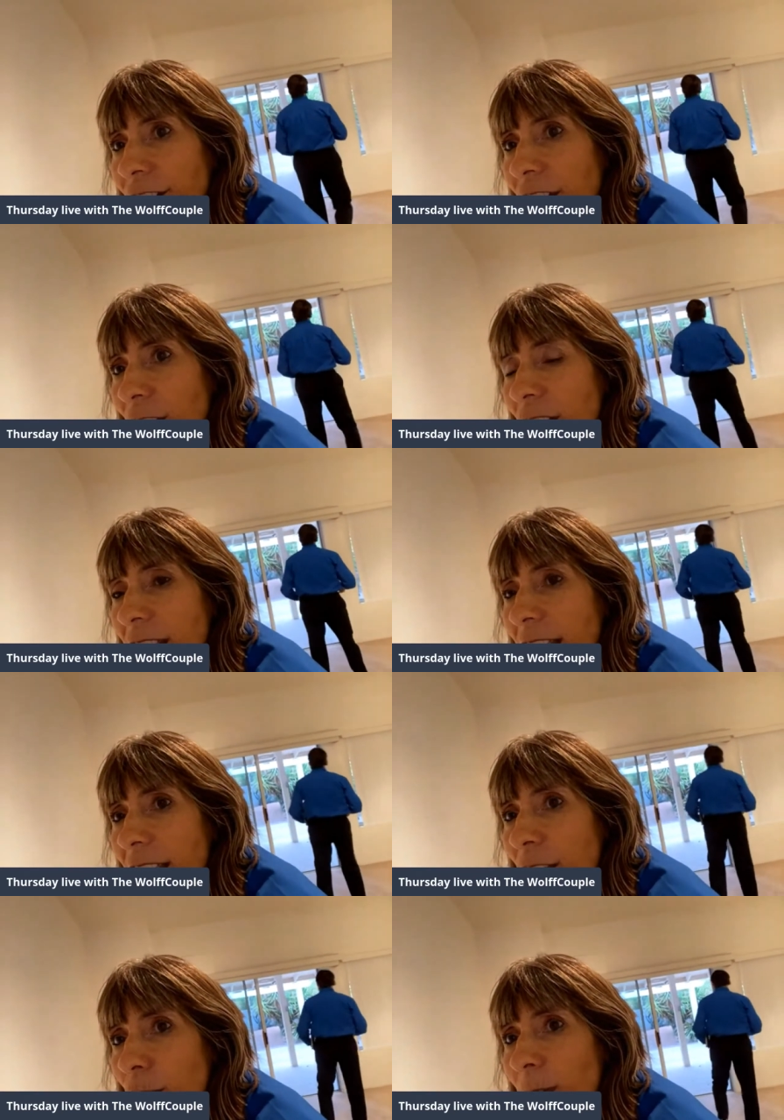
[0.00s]
Phil
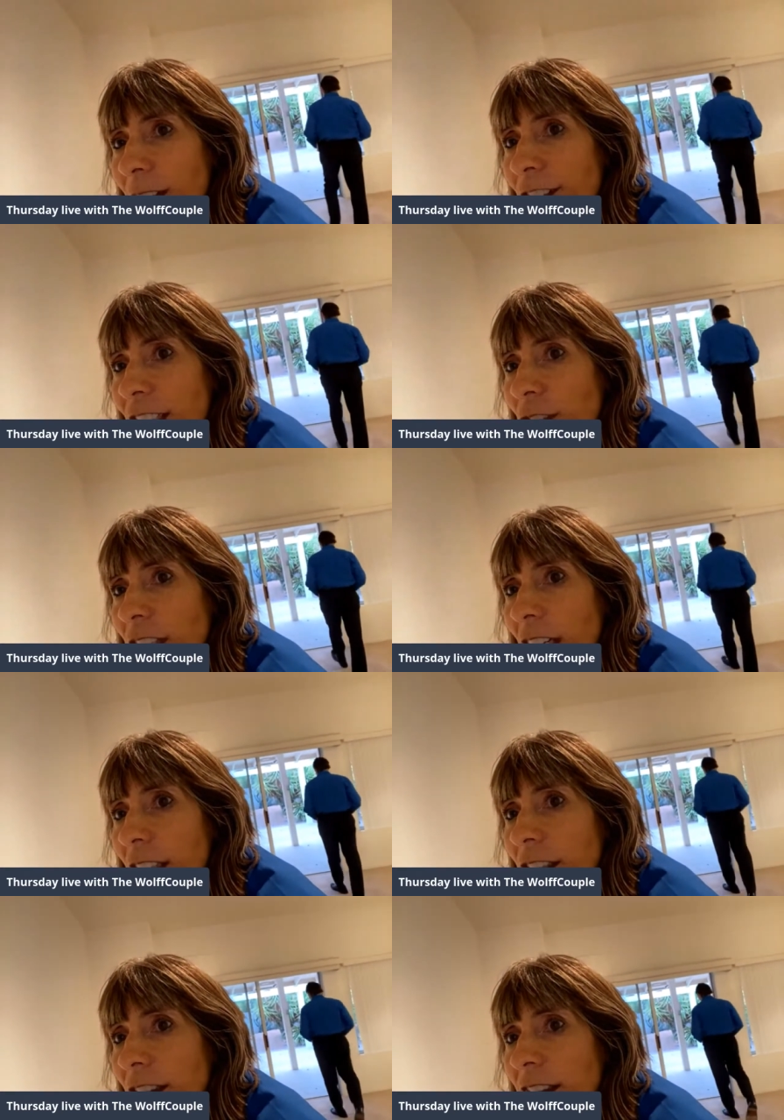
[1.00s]
says twelve hundred
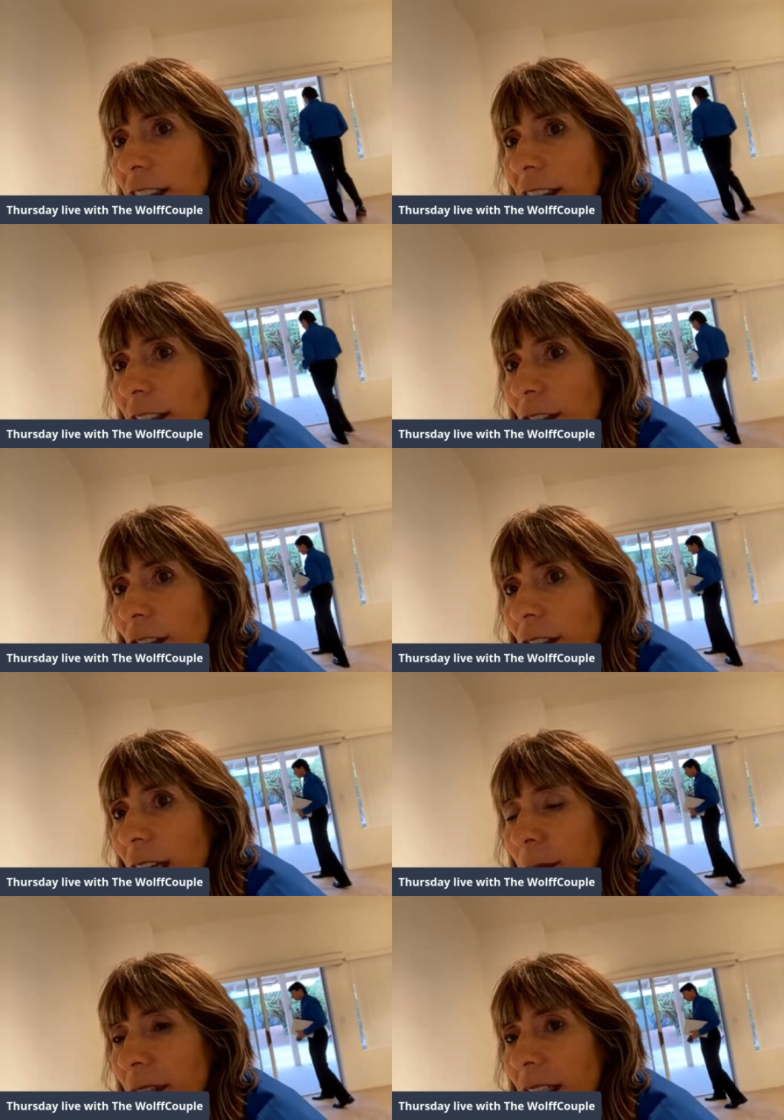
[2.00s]
dollars.
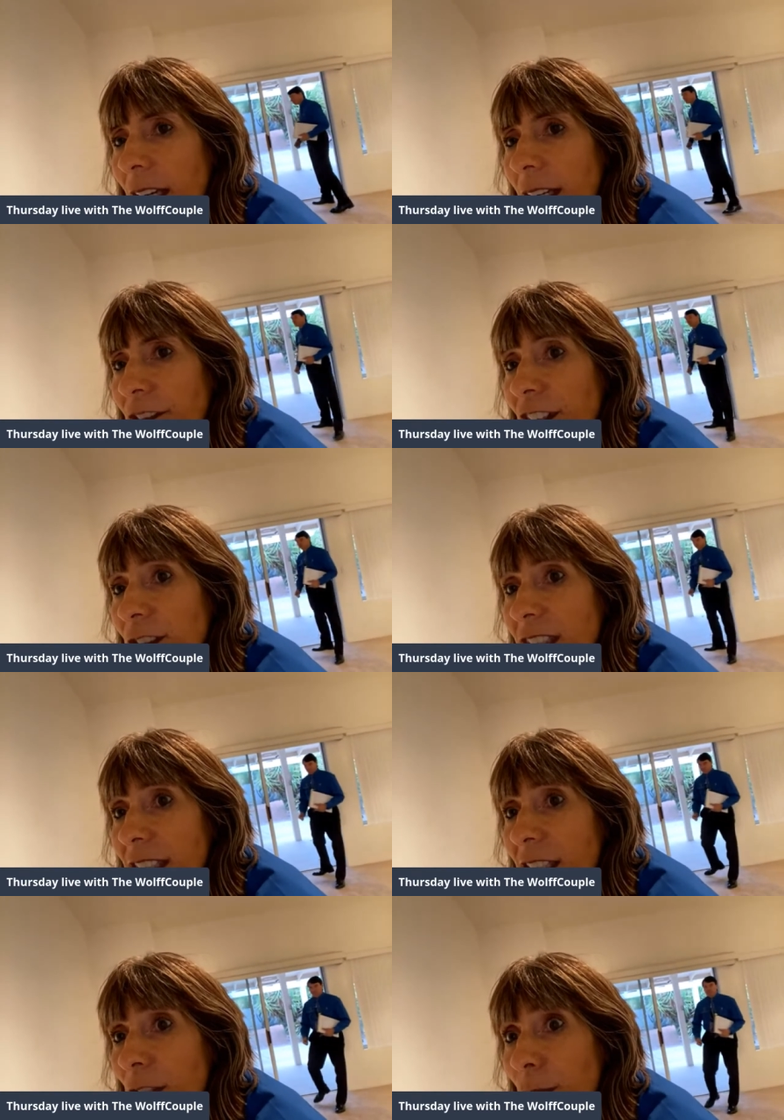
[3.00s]
I mean, uh, Ferris
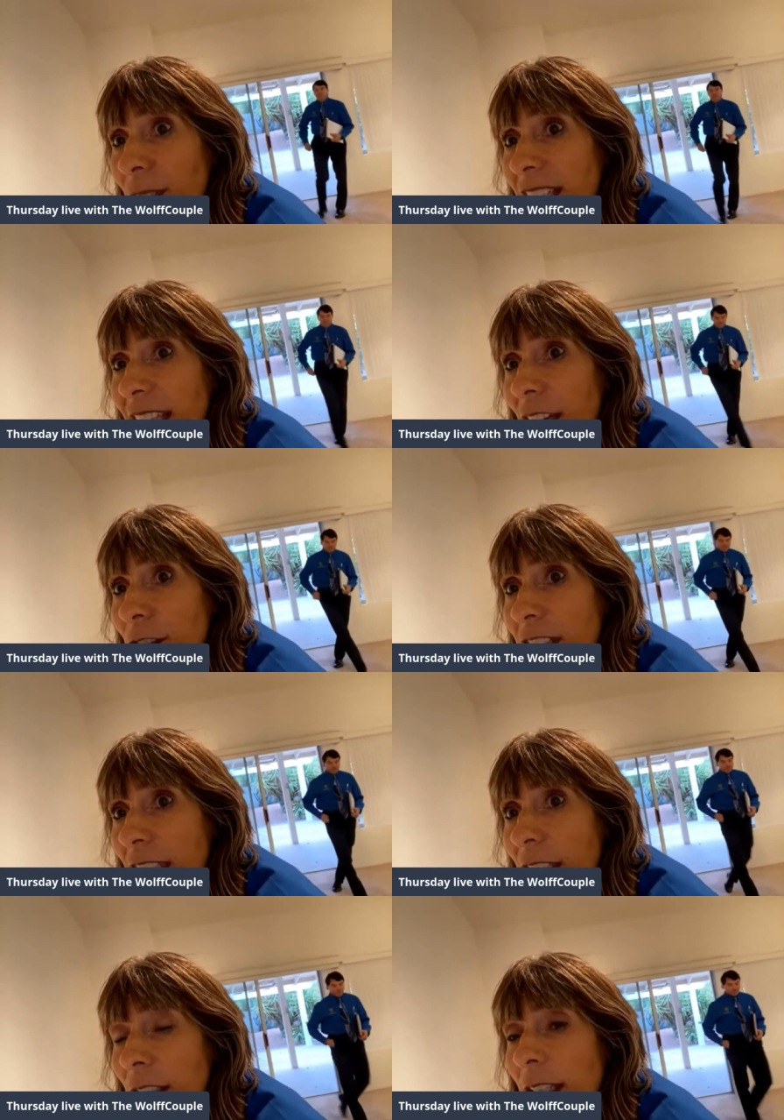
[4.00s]
says three
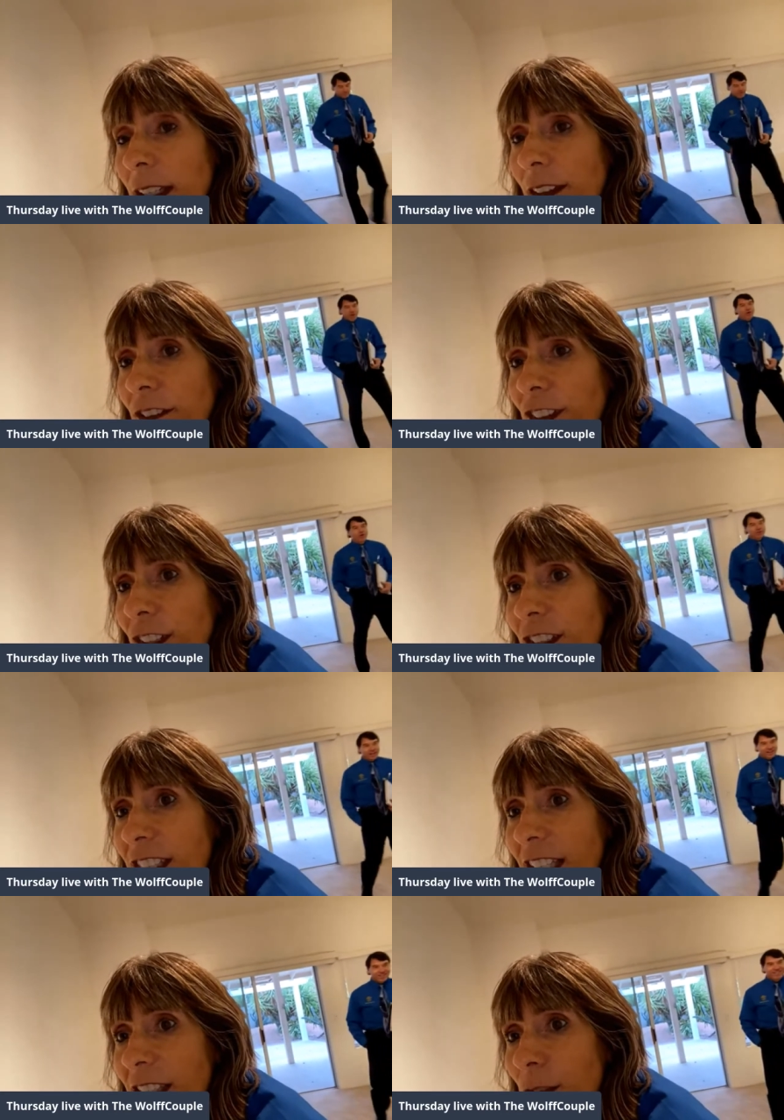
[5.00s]
thousand. Phil Okay.
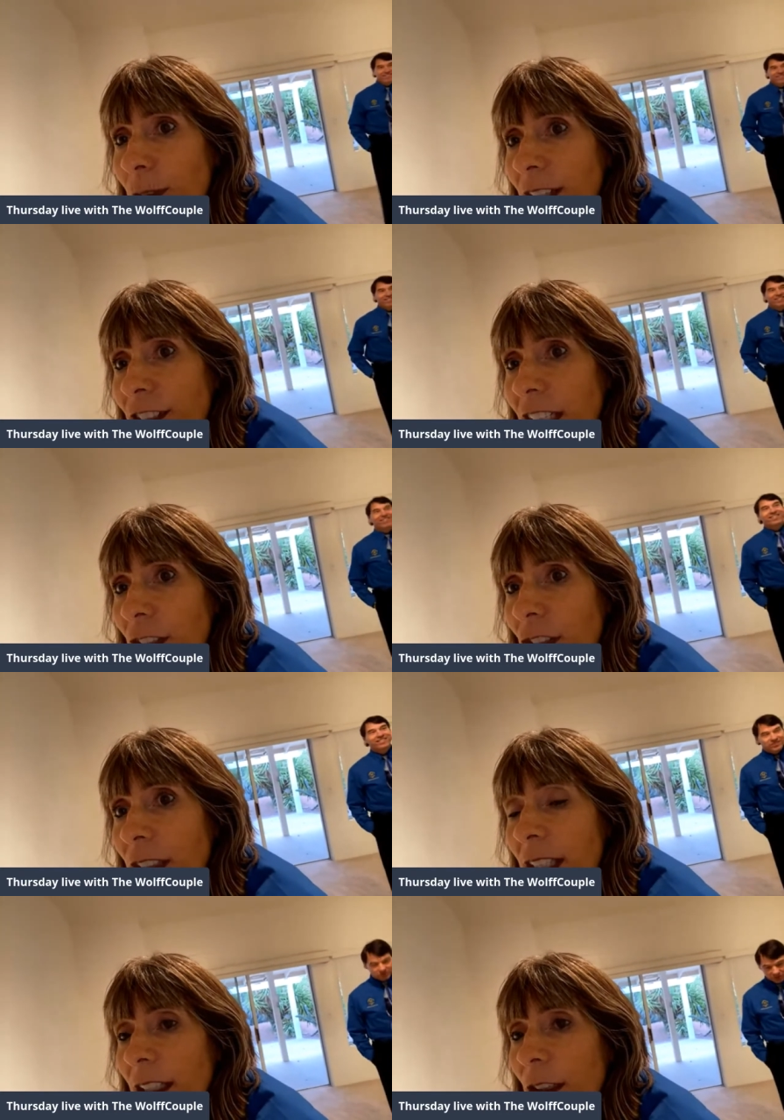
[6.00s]
says twelve hundred,
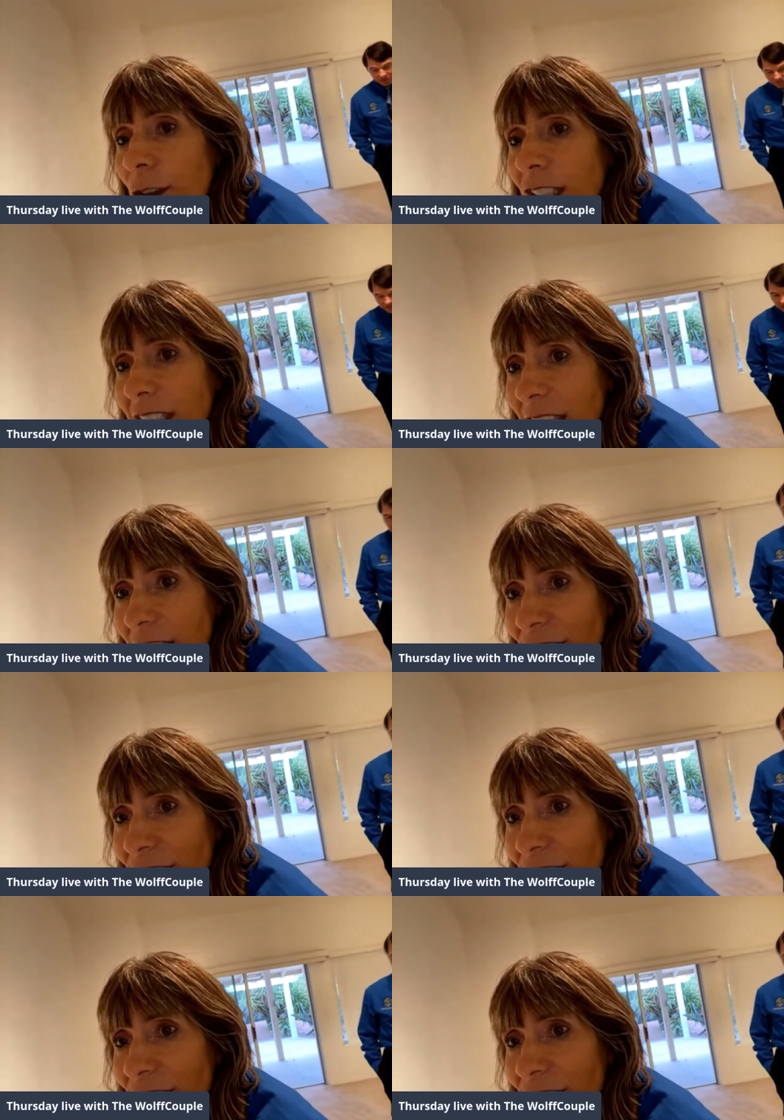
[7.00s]
Lori says